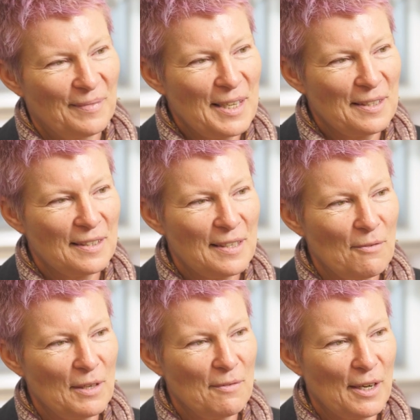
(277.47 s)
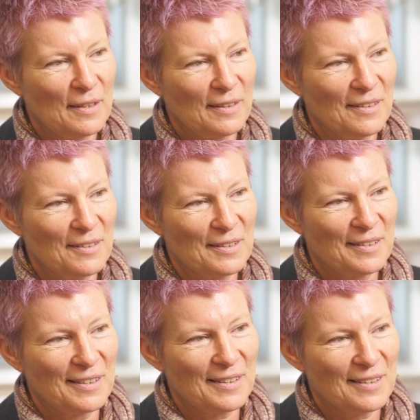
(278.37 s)
necessarily recognise
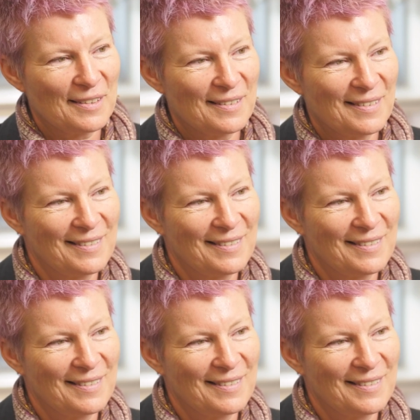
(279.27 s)
that it's